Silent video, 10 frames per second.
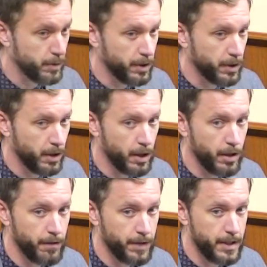the
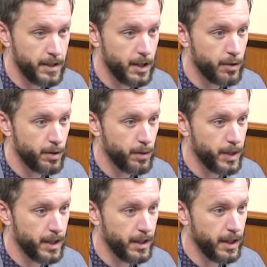current fee schedule that
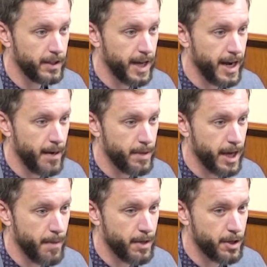we collect at. I'd be
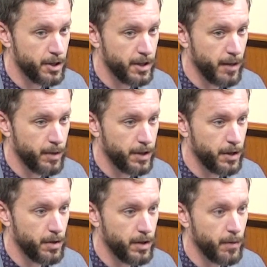happy to share that with
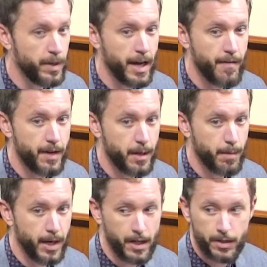you. And then we have a
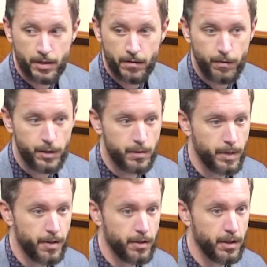comparison for some
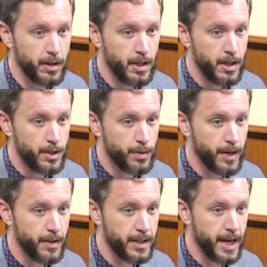other
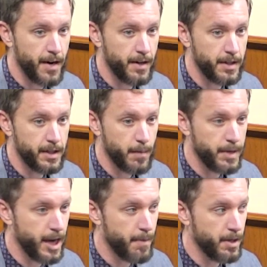surrounding counties. I'd
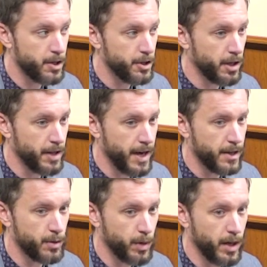be happy to share that
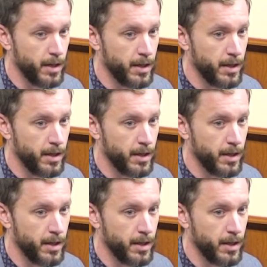as well.